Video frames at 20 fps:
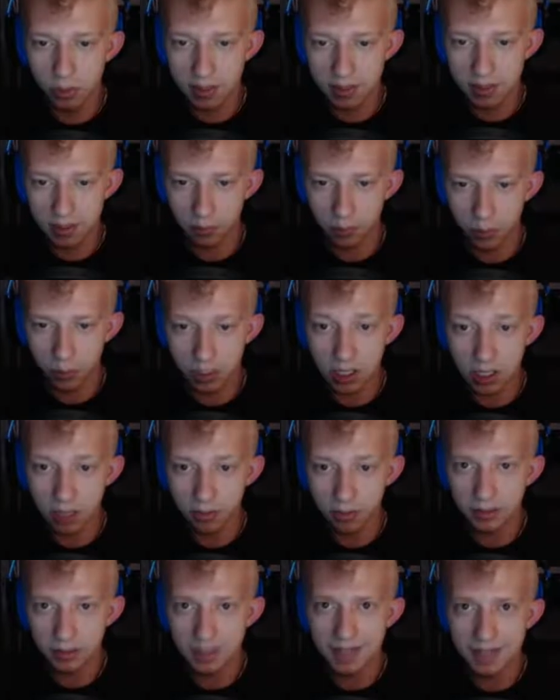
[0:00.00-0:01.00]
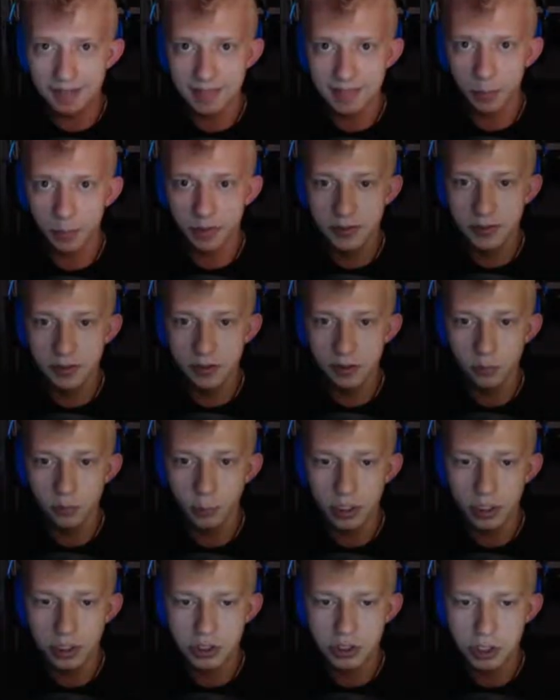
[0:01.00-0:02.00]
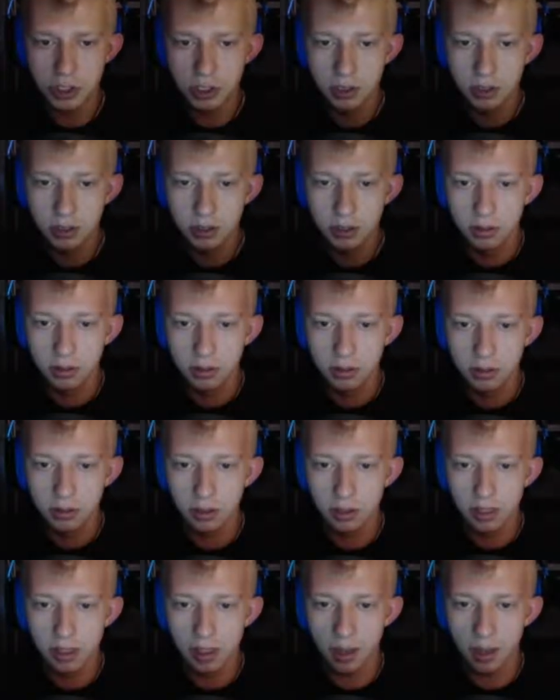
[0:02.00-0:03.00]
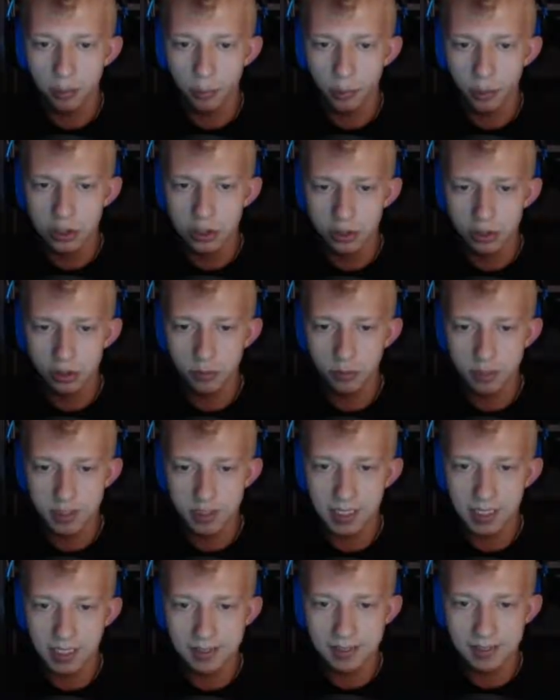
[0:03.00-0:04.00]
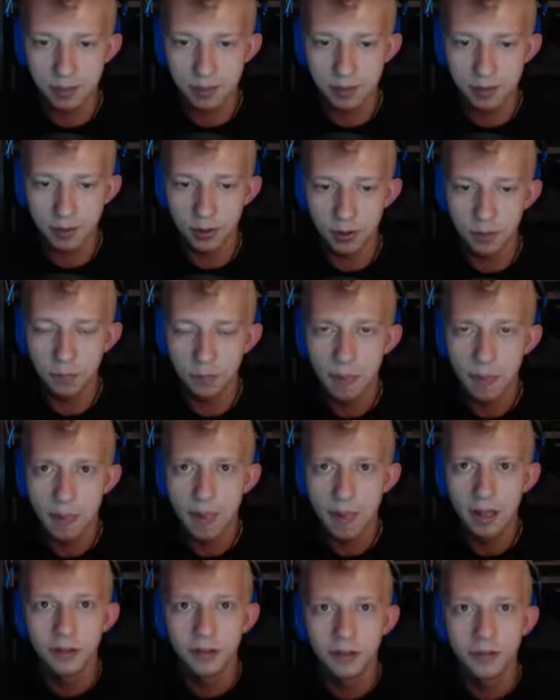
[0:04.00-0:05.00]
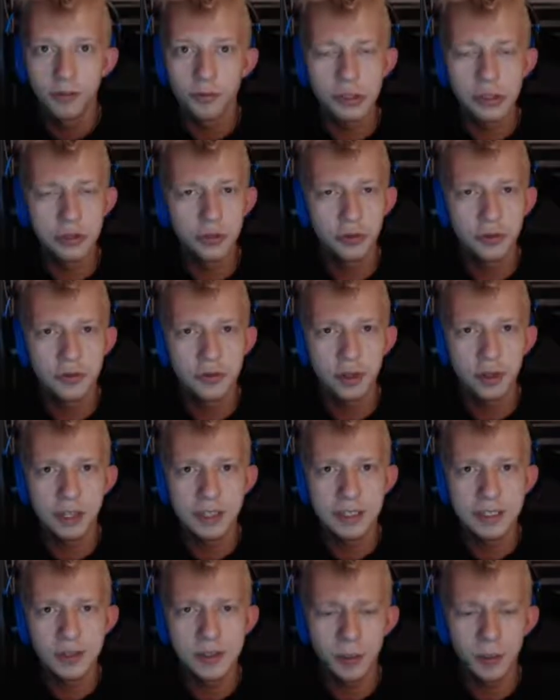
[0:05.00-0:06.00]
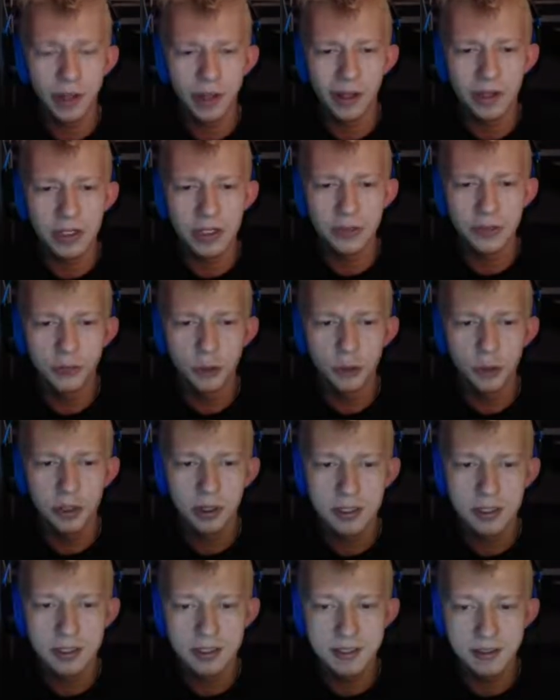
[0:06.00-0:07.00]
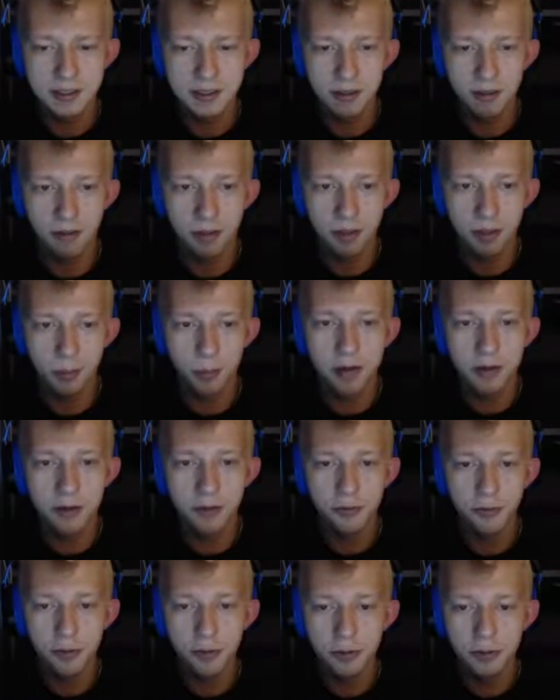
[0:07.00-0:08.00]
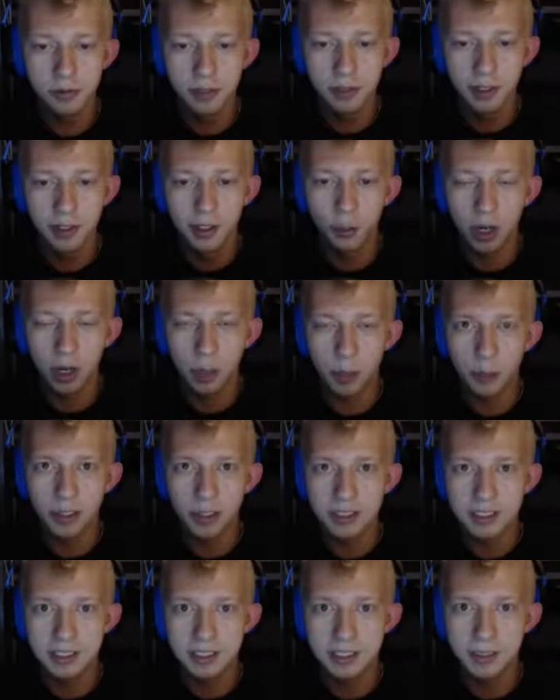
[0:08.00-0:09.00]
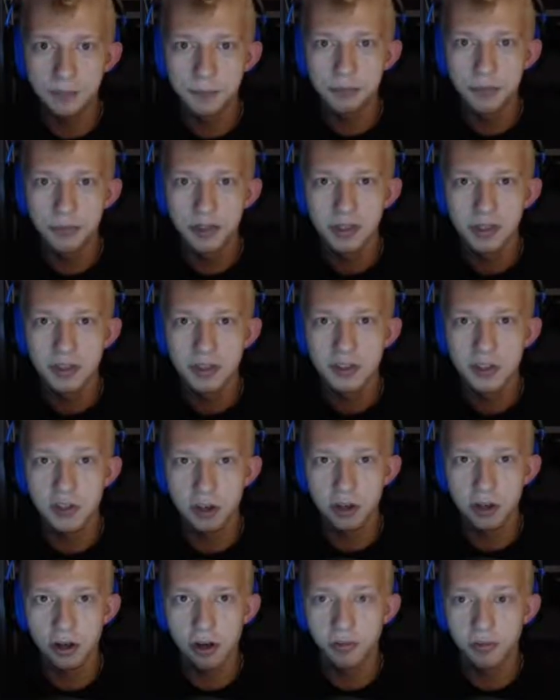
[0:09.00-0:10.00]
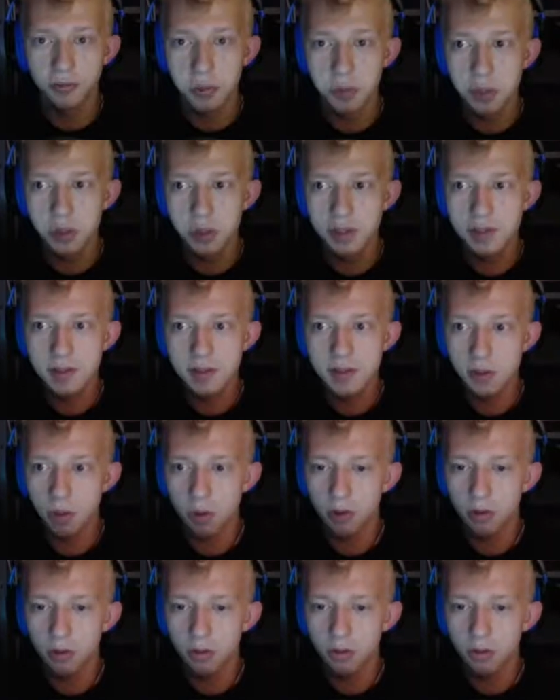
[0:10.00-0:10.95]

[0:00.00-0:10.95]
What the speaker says: that we got in the last episode, which I'm pretty sure was the last episode, which first of all I need to apologize for, because the microphone, when I plugged it in, started off muted, so all